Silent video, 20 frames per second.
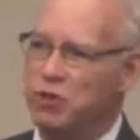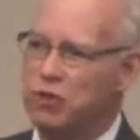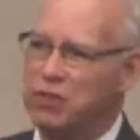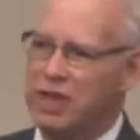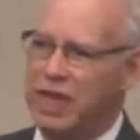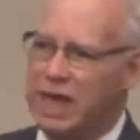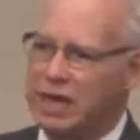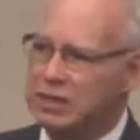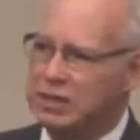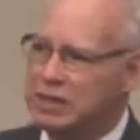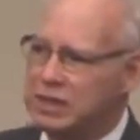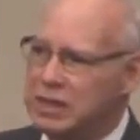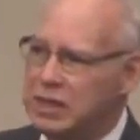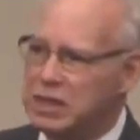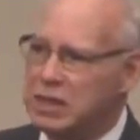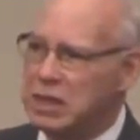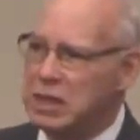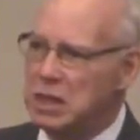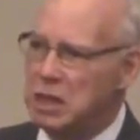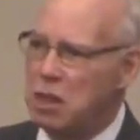that
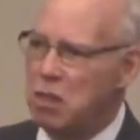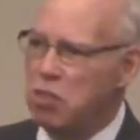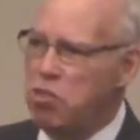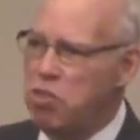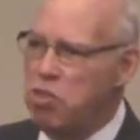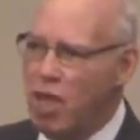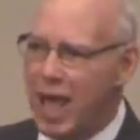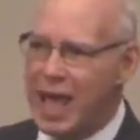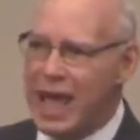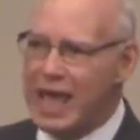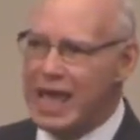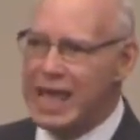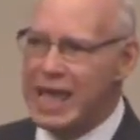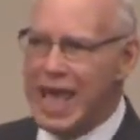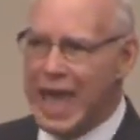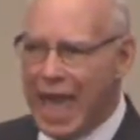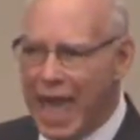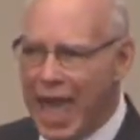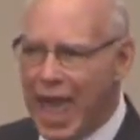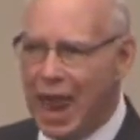they
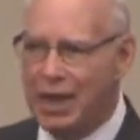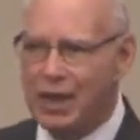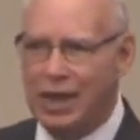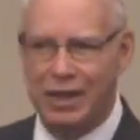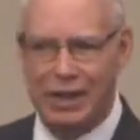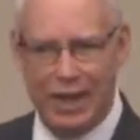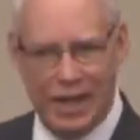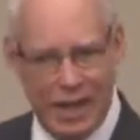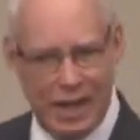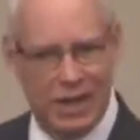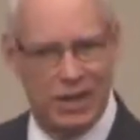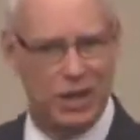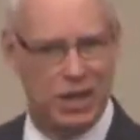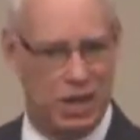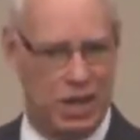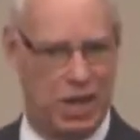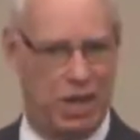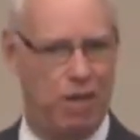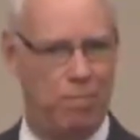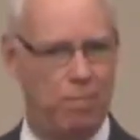had it in
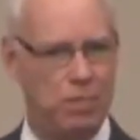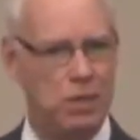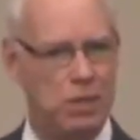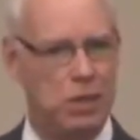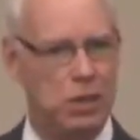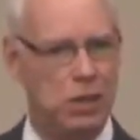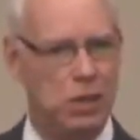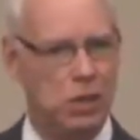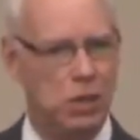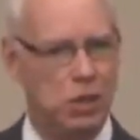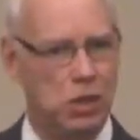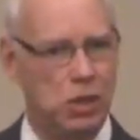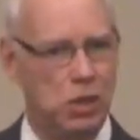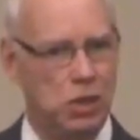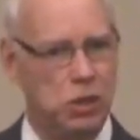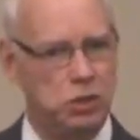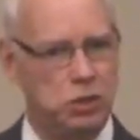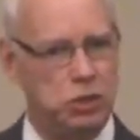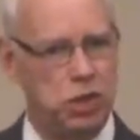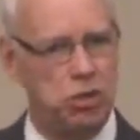them
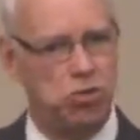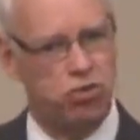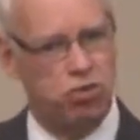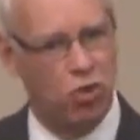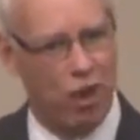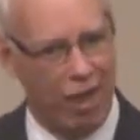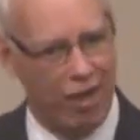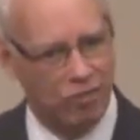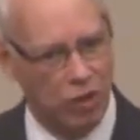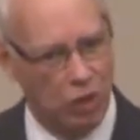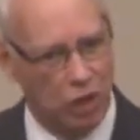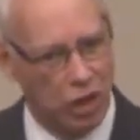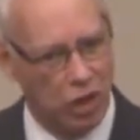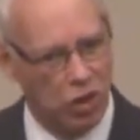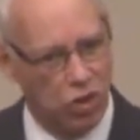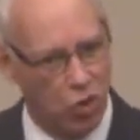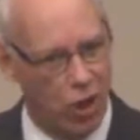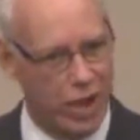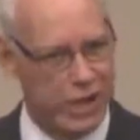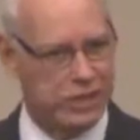to travel a
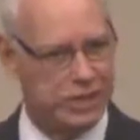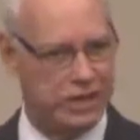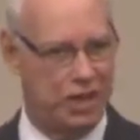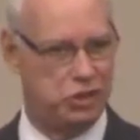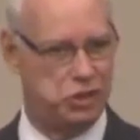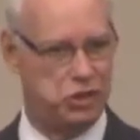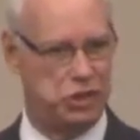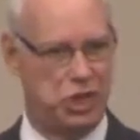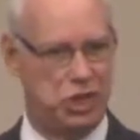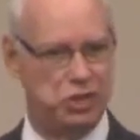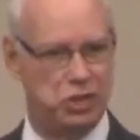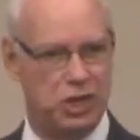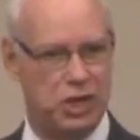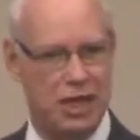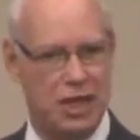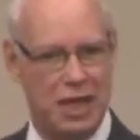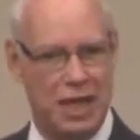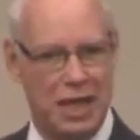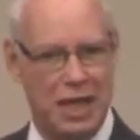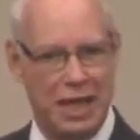great distance
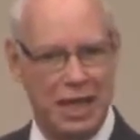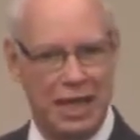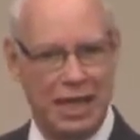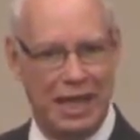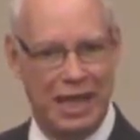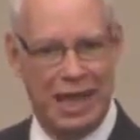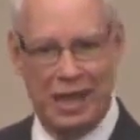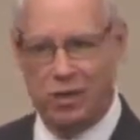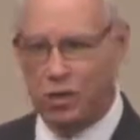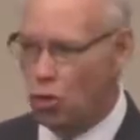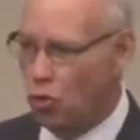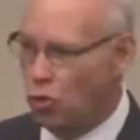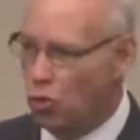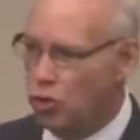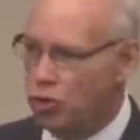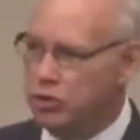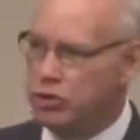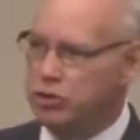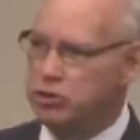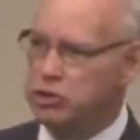in
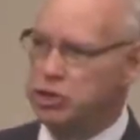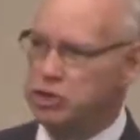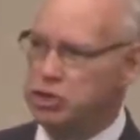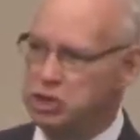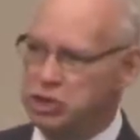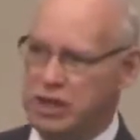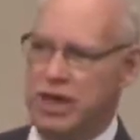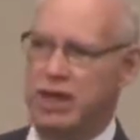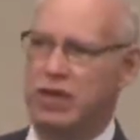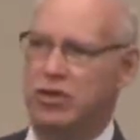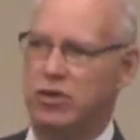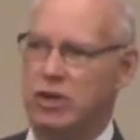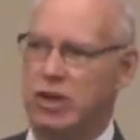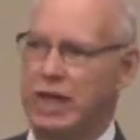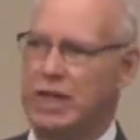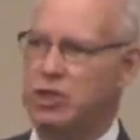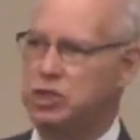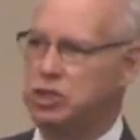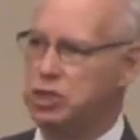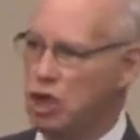order to share
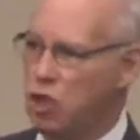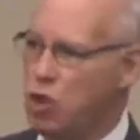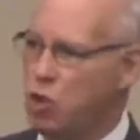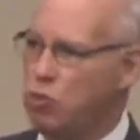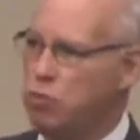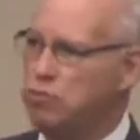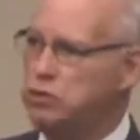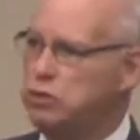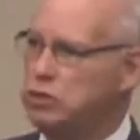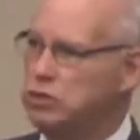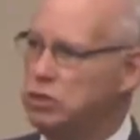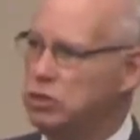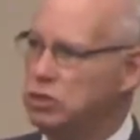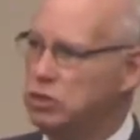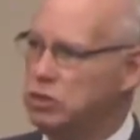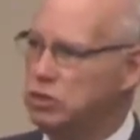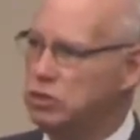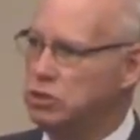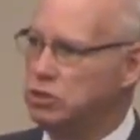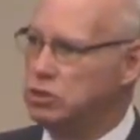in Job's
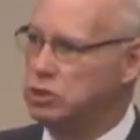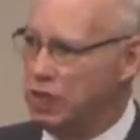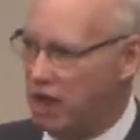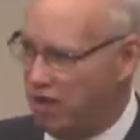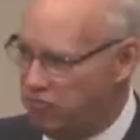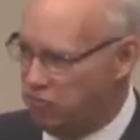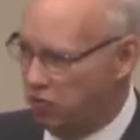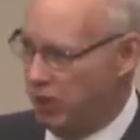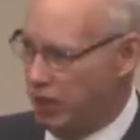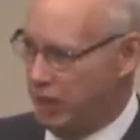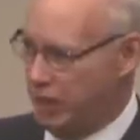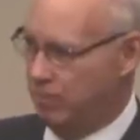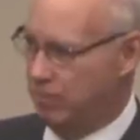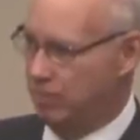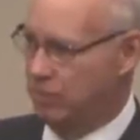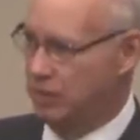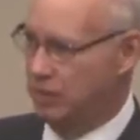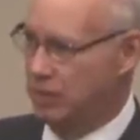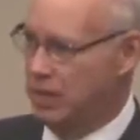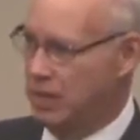suffering.
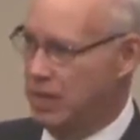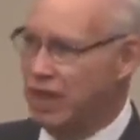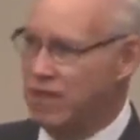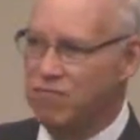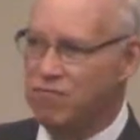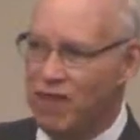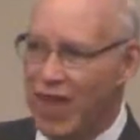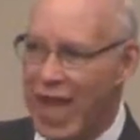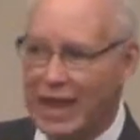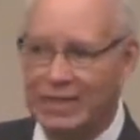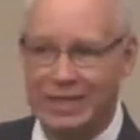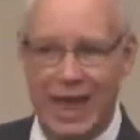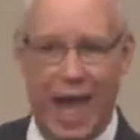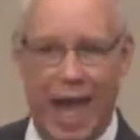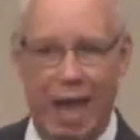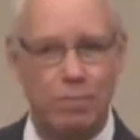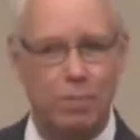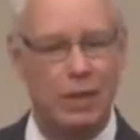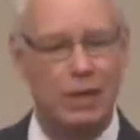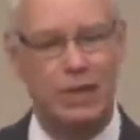In fact, I
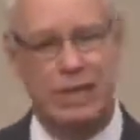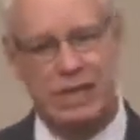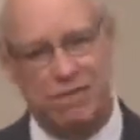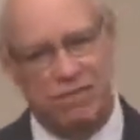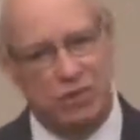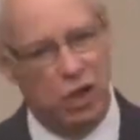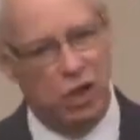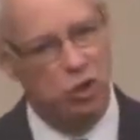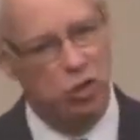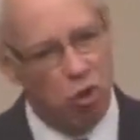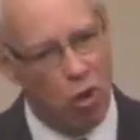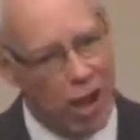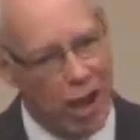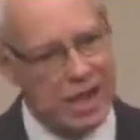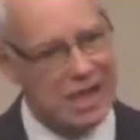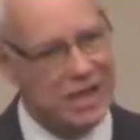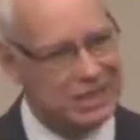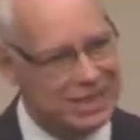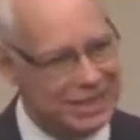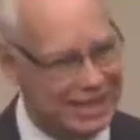believe the
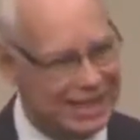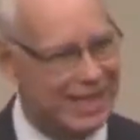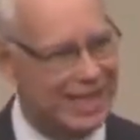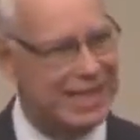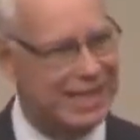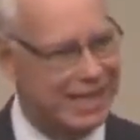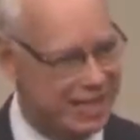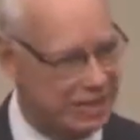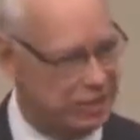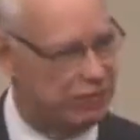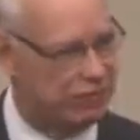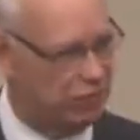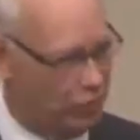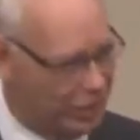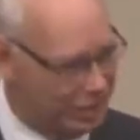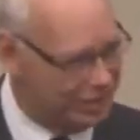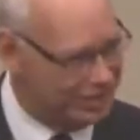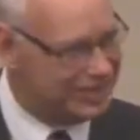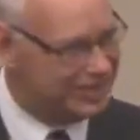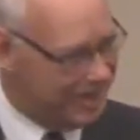greatest thing his
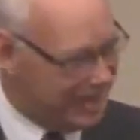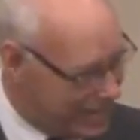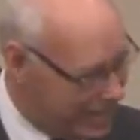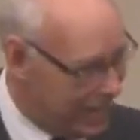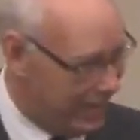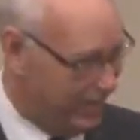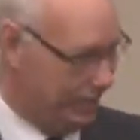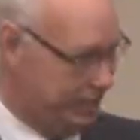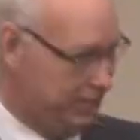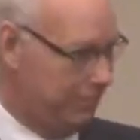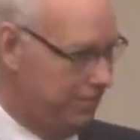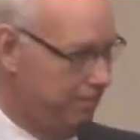friends did